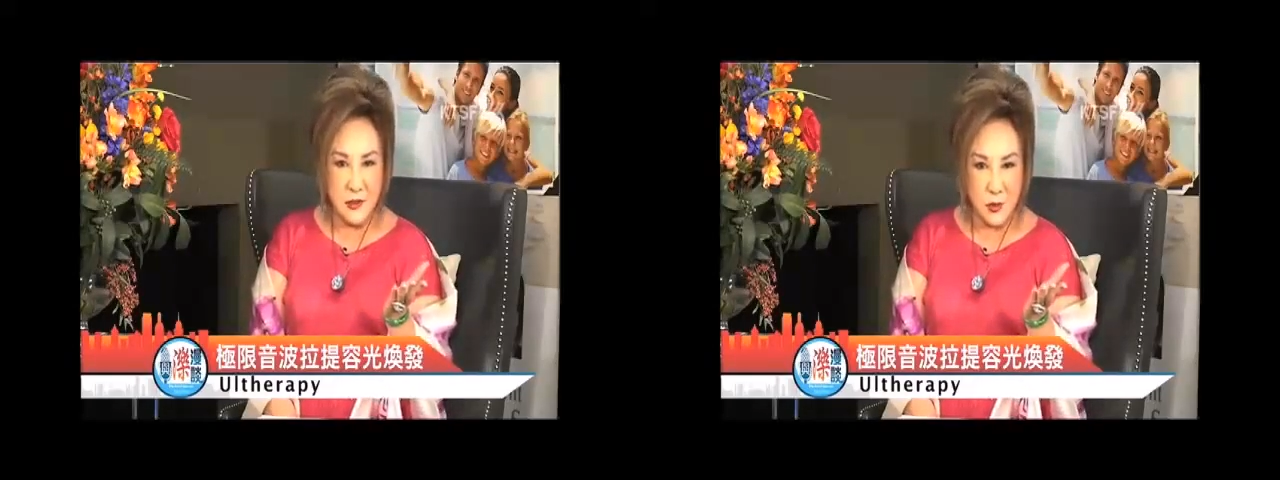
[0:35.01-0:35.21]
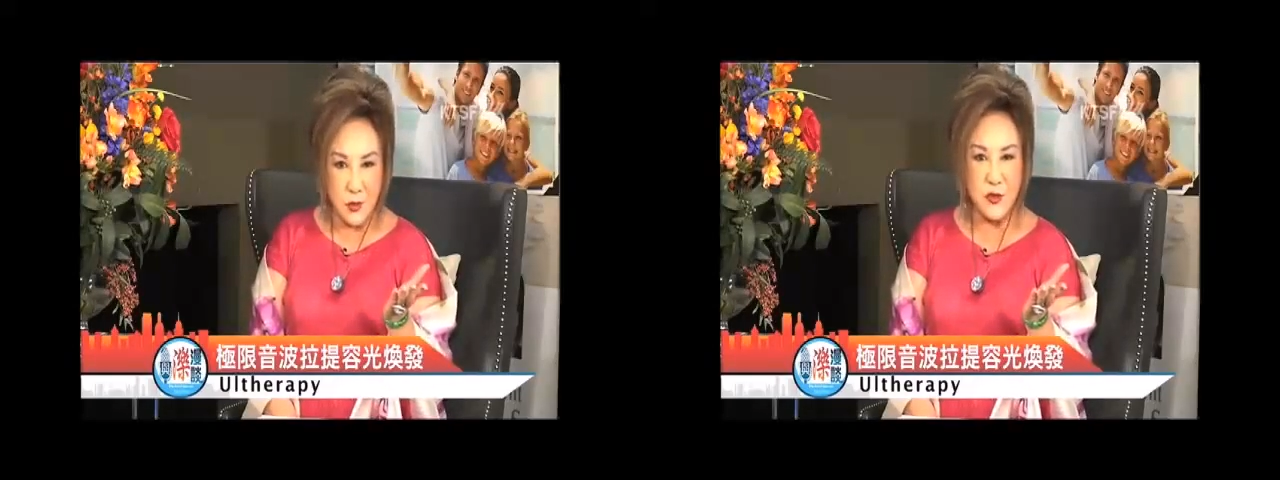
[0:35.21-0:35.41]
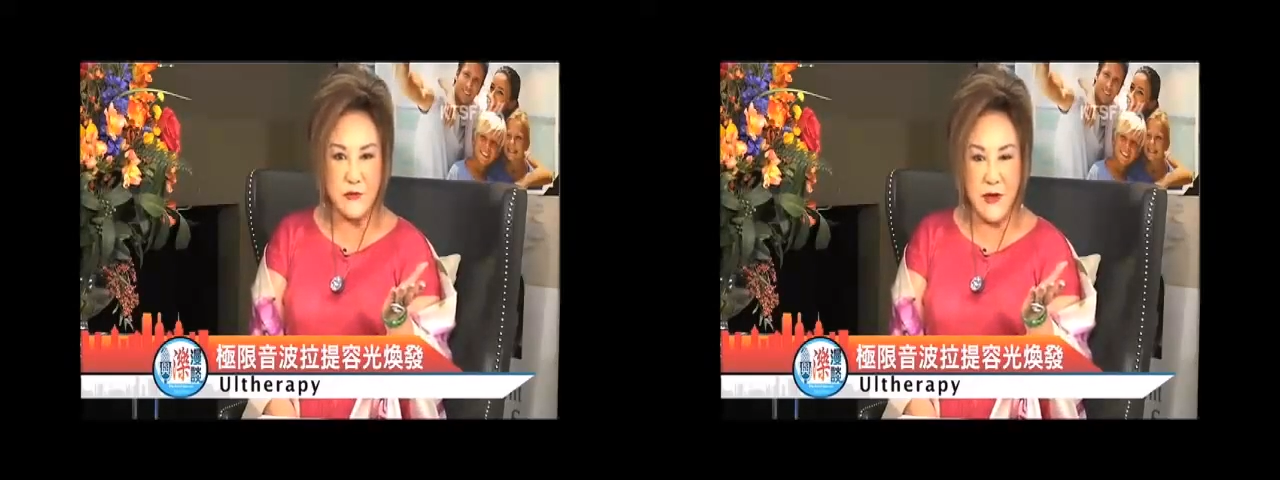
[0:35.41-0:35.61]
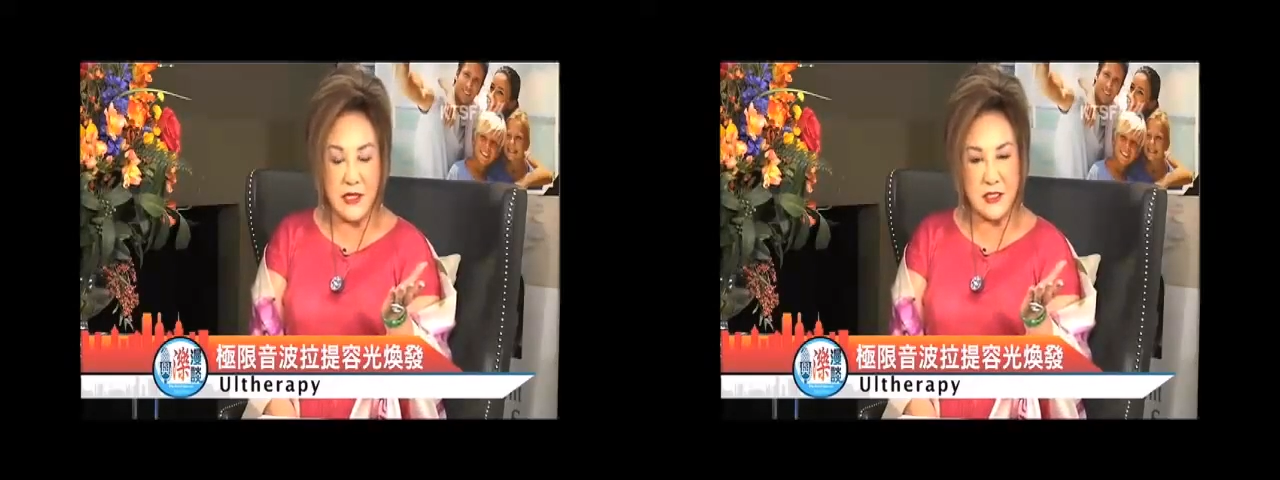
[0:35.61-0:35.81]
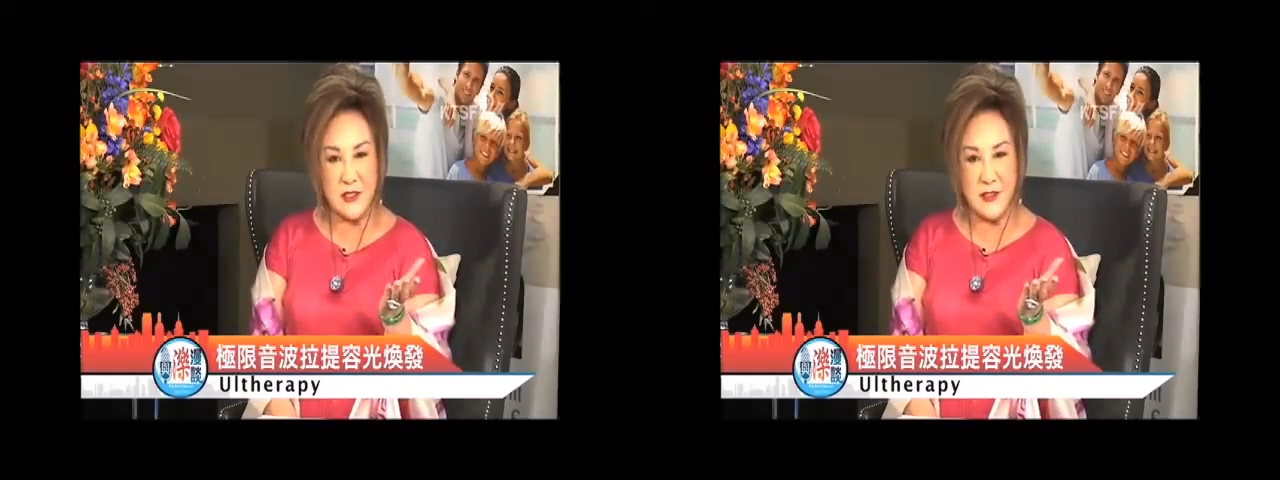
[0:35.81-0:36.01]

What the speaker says: social function